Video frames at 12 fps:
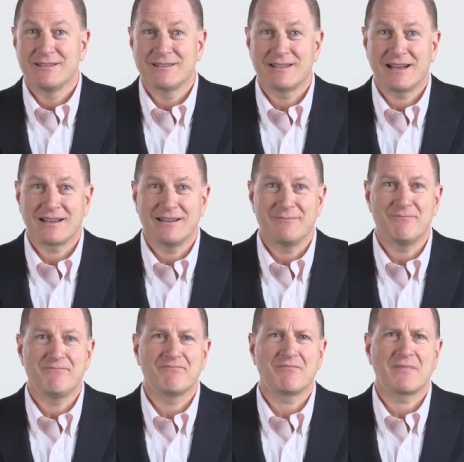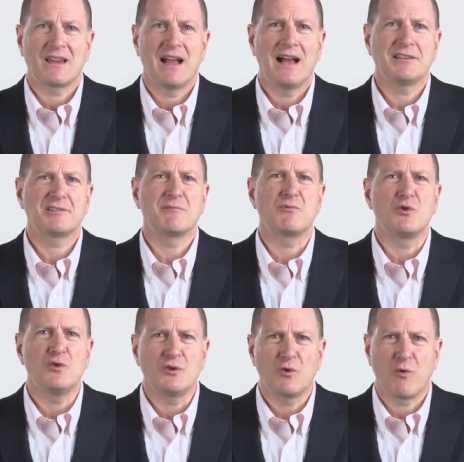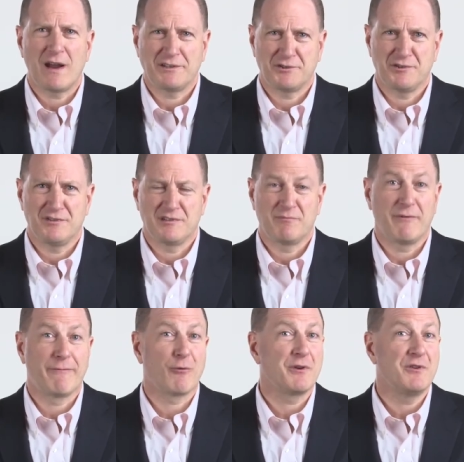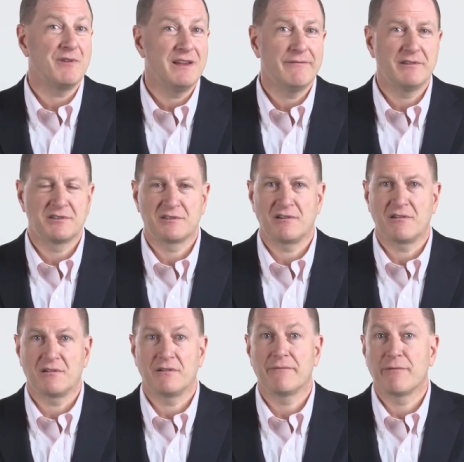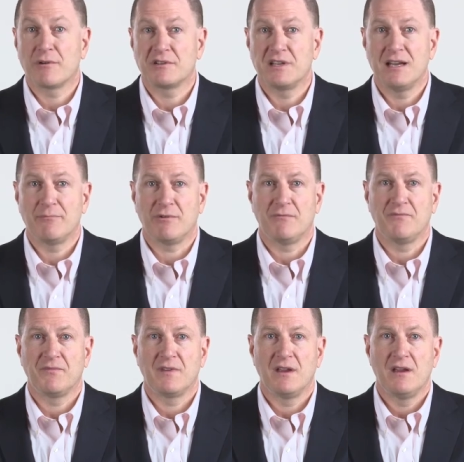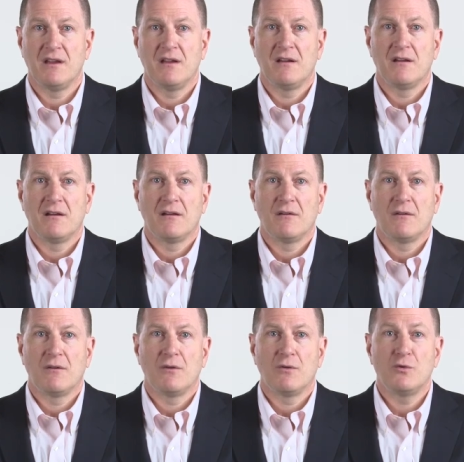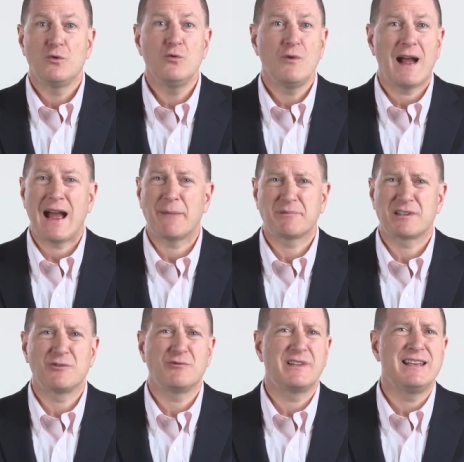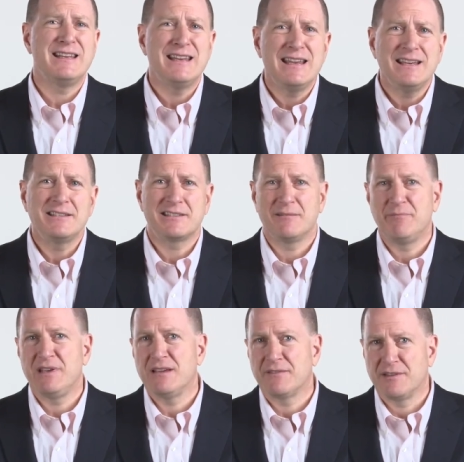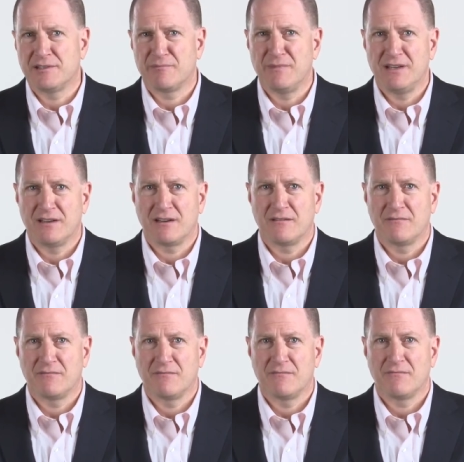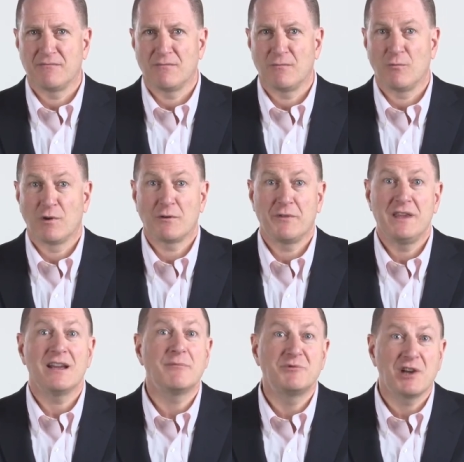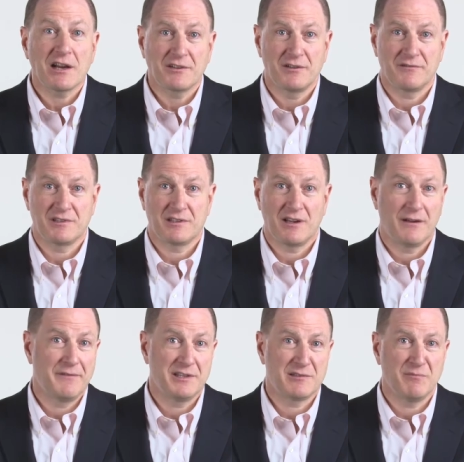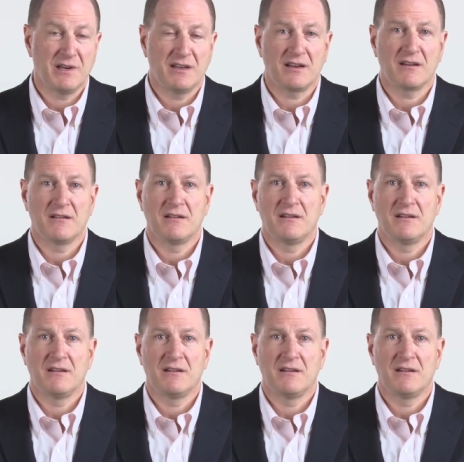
Second, ask some good questions before you even start. For example, who absolutely needs to be at this meeting? What are the objectives of this meeting?